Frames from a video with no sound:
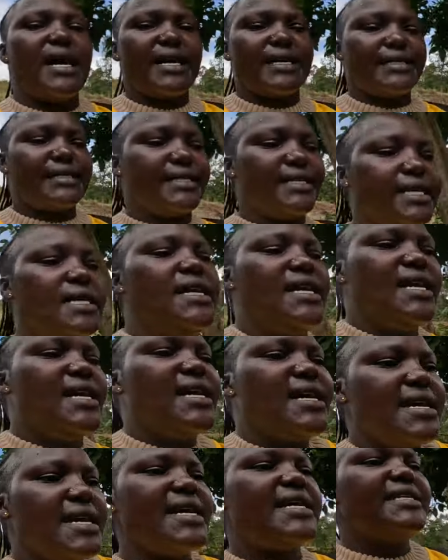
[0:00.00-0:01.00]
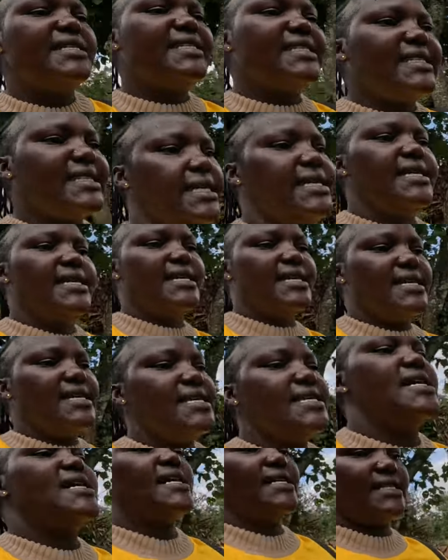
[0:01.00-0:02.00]
at 8
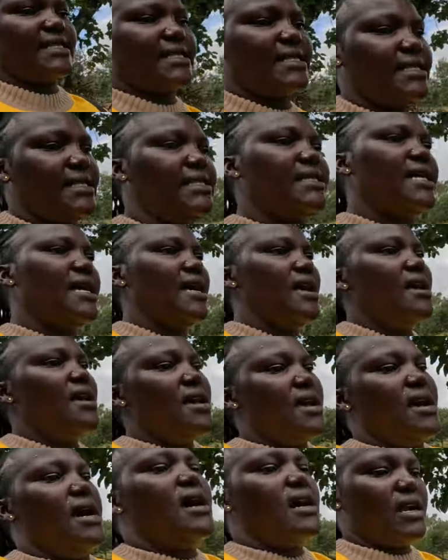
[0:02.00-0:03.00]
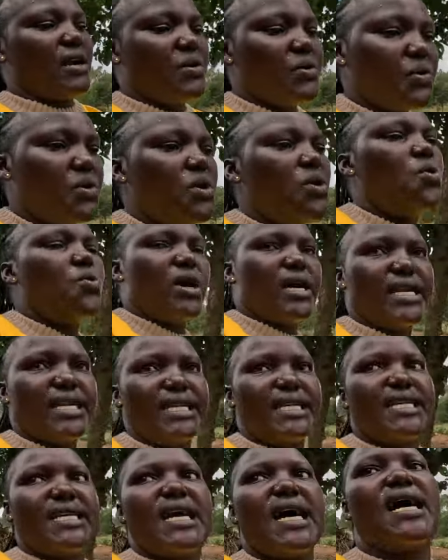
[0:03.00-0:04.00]
years, around
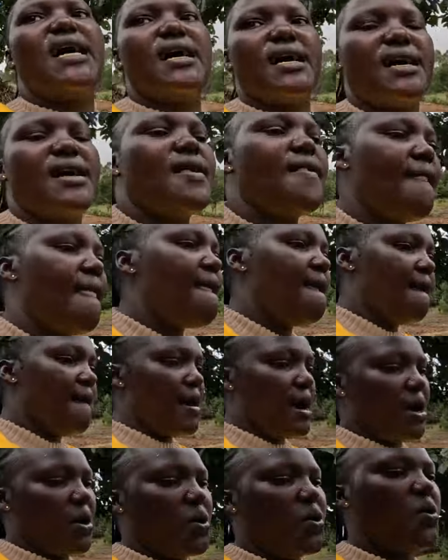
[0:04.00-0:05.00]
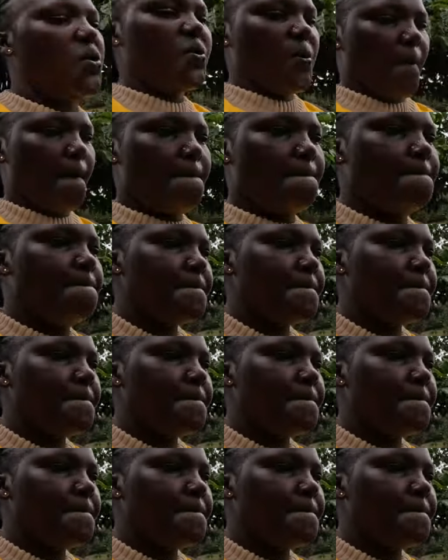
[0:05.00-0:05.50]
1 year ago.